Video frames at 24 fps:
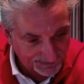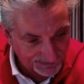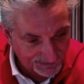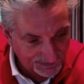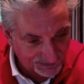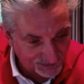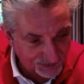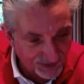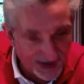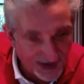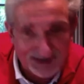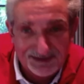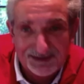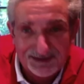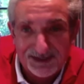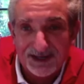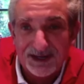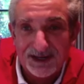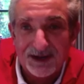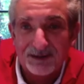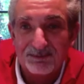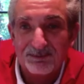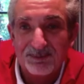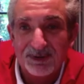
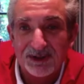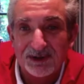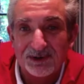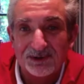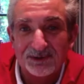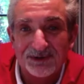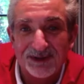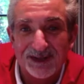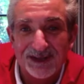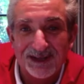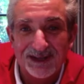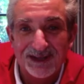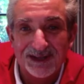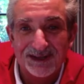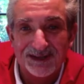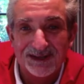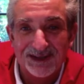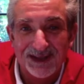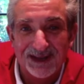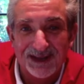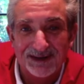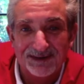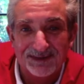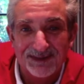renting a building
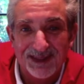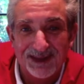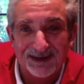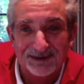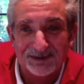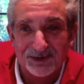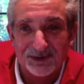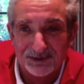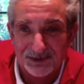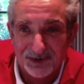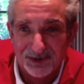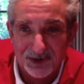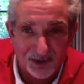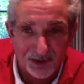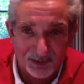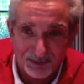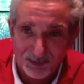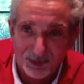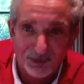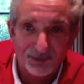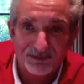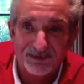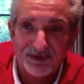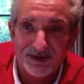and then could go
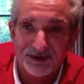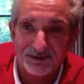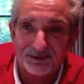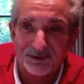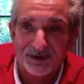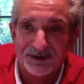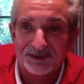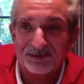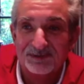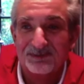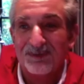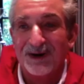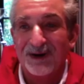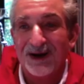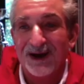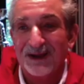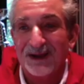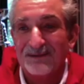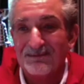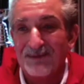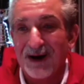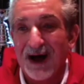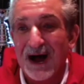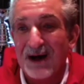move in with my
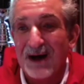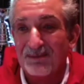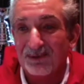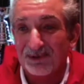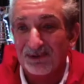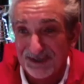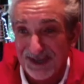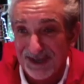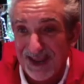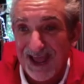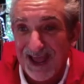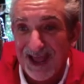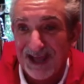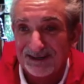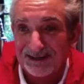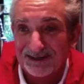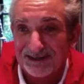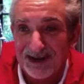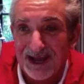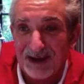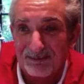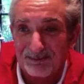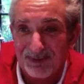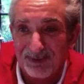mom or dad and
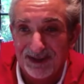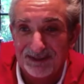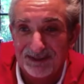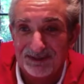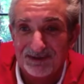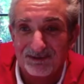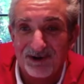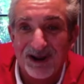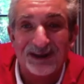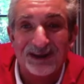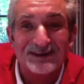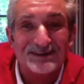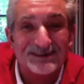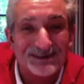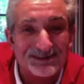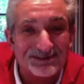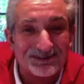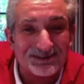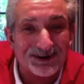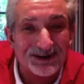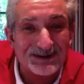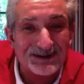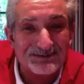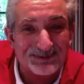not pay the rent,
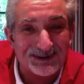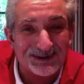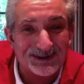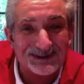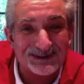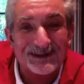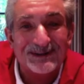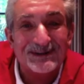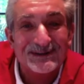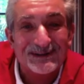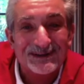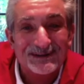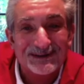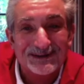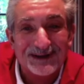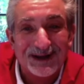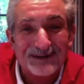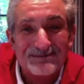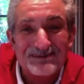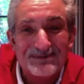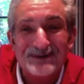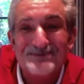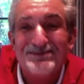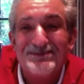right? But
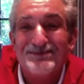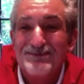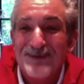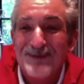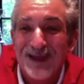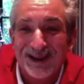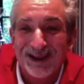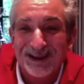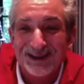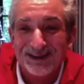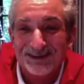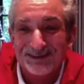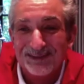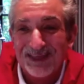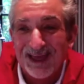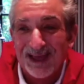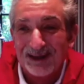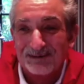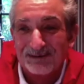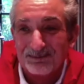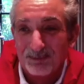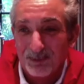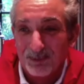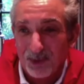I've been paying
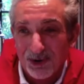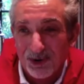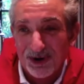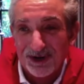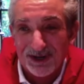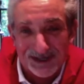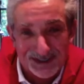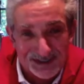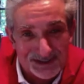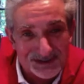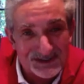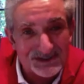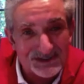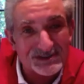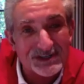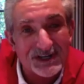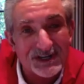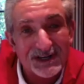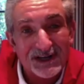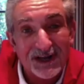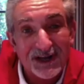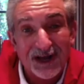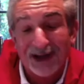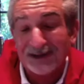that mortgage
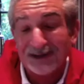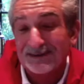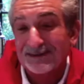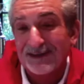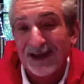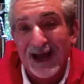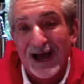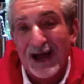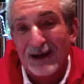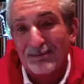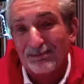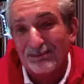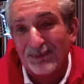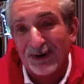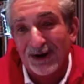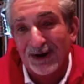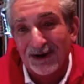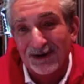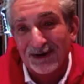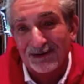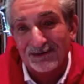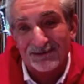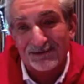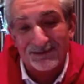atop
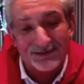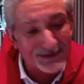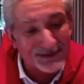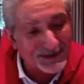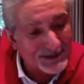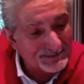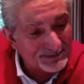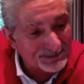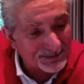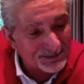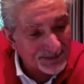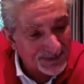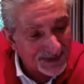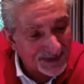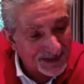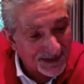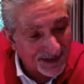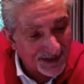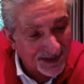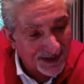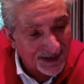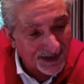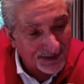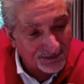of
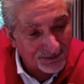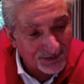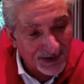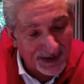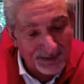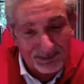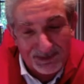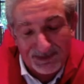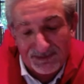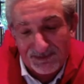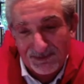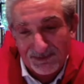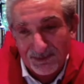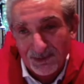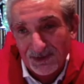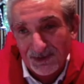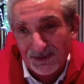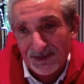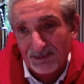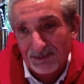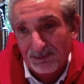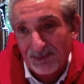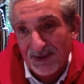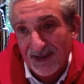right before
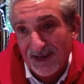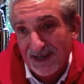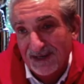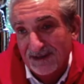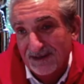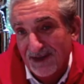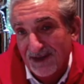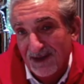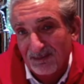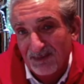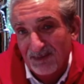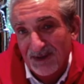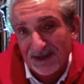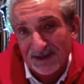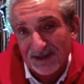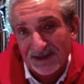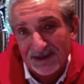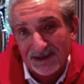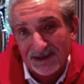the pandemic,